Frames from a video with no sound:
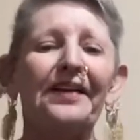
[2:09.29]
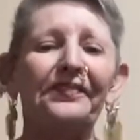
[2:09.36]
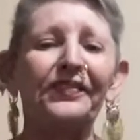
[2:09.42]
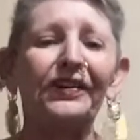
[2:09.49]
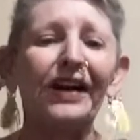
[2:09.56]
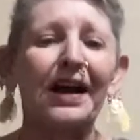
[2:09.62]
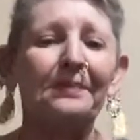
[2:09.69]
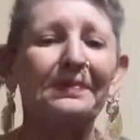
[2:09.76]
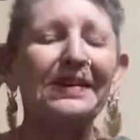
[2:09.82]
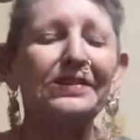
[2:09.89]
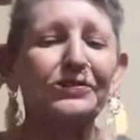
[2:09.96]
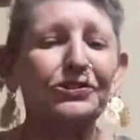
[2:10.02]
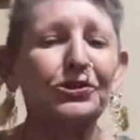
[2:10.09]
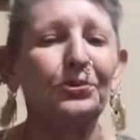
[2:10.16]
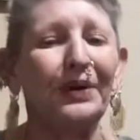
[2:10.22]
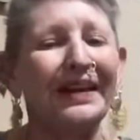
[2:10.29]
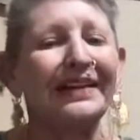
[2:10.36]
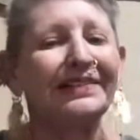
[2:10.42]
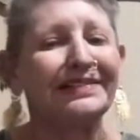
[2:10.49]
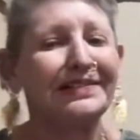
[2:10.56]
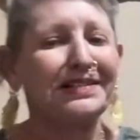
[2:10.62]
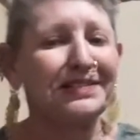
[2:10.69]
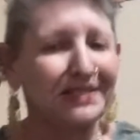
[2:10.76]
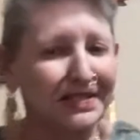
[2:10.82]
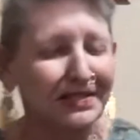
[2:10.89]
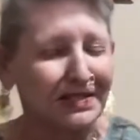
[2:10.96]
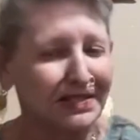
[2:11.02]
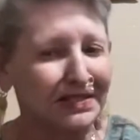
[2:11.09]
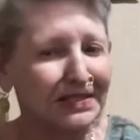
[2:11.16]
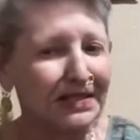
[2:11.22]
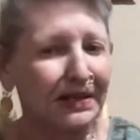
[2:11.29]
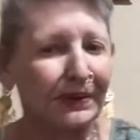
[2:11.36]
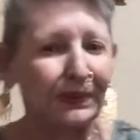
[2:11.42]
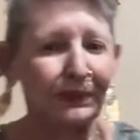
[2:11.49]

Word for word: ever come into existence